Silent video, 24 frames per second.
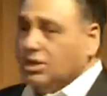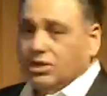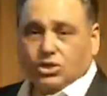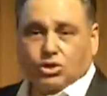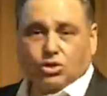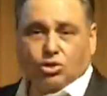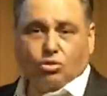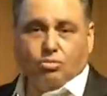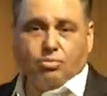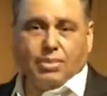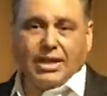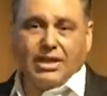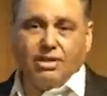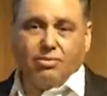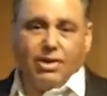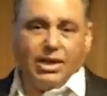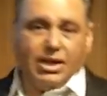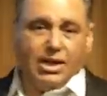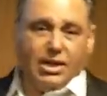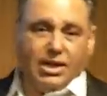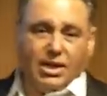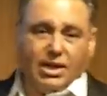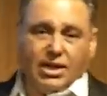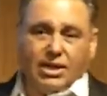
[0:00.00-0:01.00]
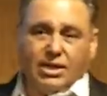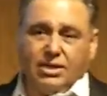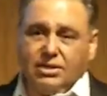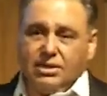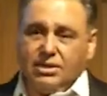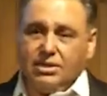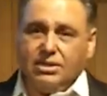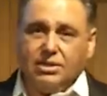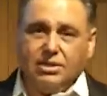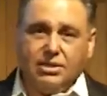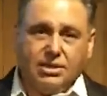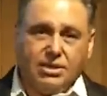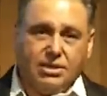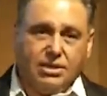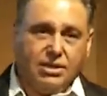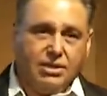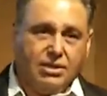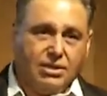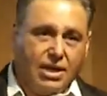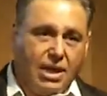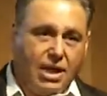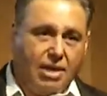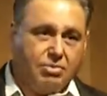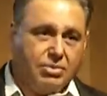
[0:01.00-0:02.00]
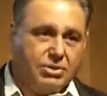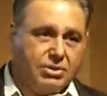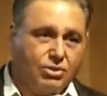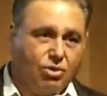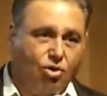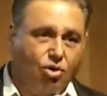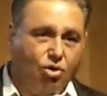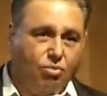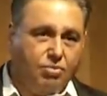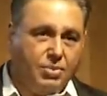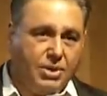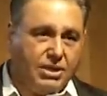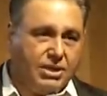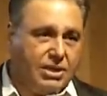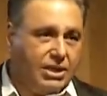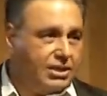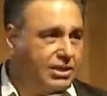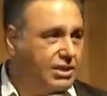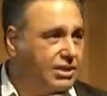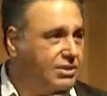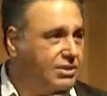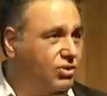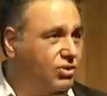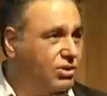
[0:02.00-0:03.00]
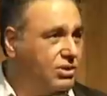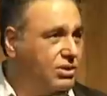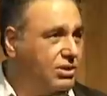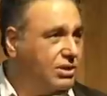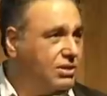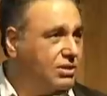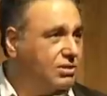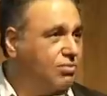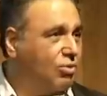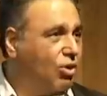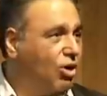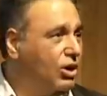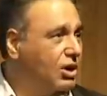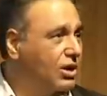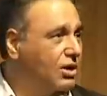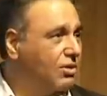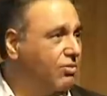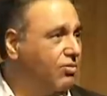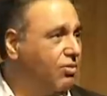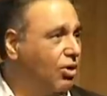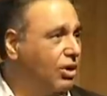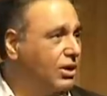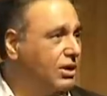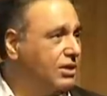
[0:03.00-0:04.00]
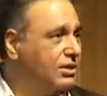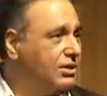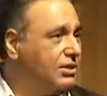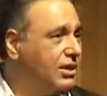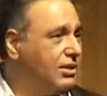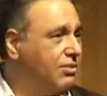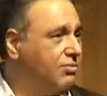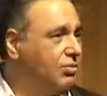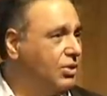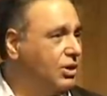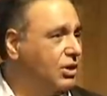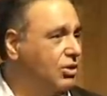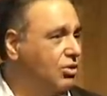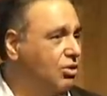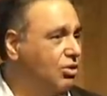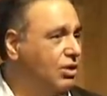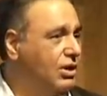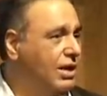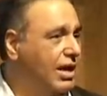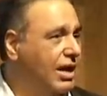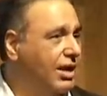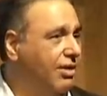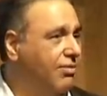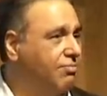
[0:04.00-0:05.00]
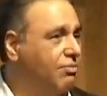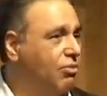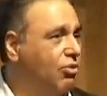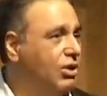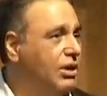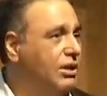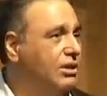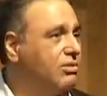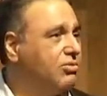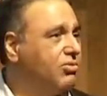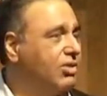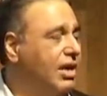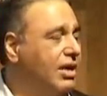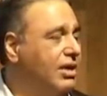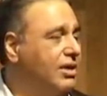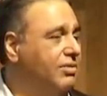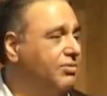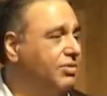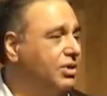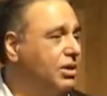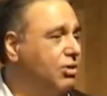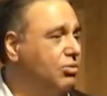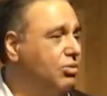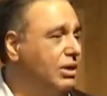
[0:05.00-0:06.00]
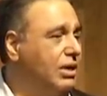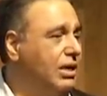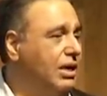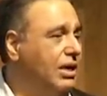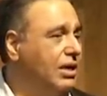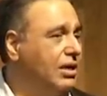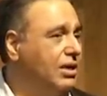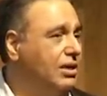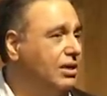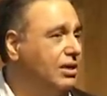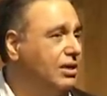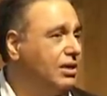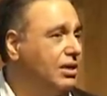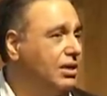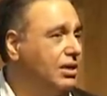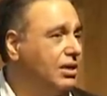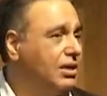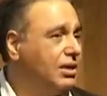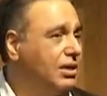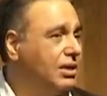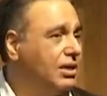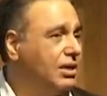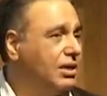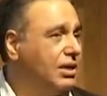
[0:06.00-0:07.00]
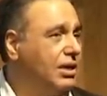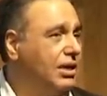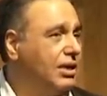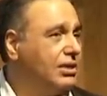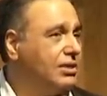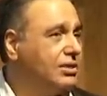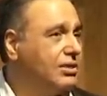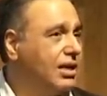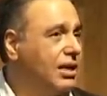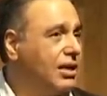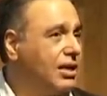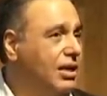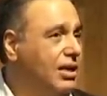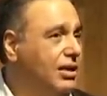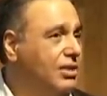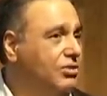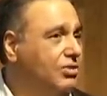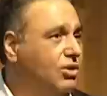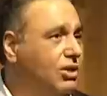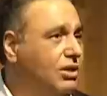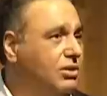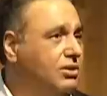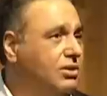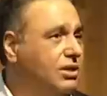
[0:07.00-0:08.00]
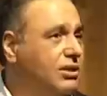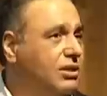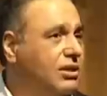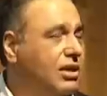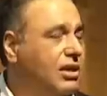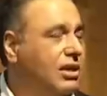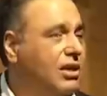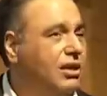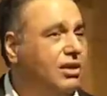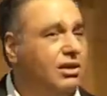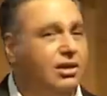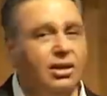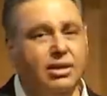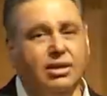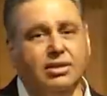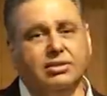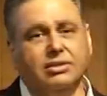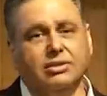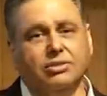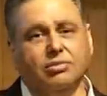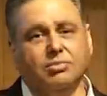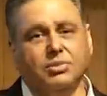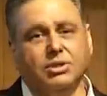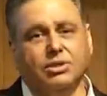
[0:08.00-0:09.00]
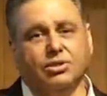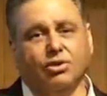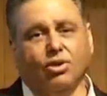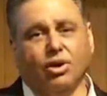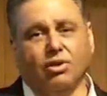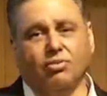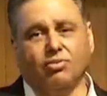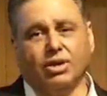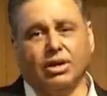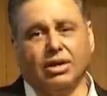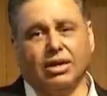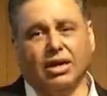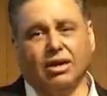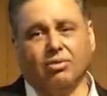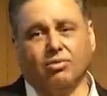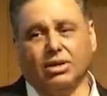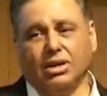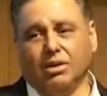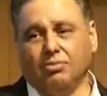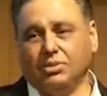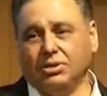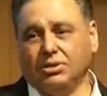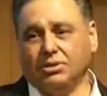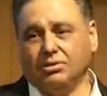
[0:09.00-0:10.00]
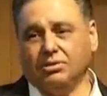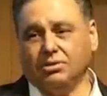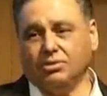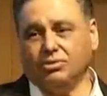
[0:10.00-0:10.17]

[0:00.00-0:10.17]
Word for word: So by the way, I was hoping that was a small enough audience that we could have more interactive Q&A. And it's not like you're going to sit there and listen to me talk for an hour. That'll be